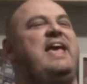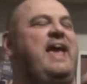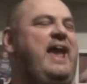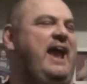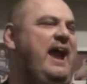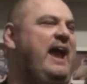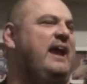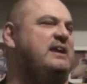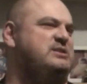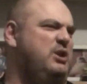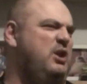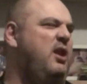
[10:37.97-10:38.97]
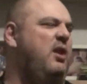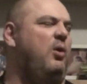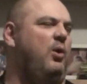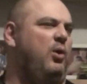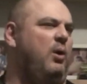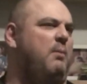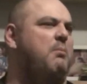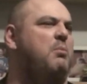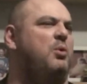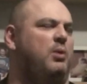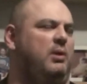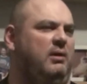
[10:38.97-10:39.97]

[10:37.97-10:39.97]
it acts a lot more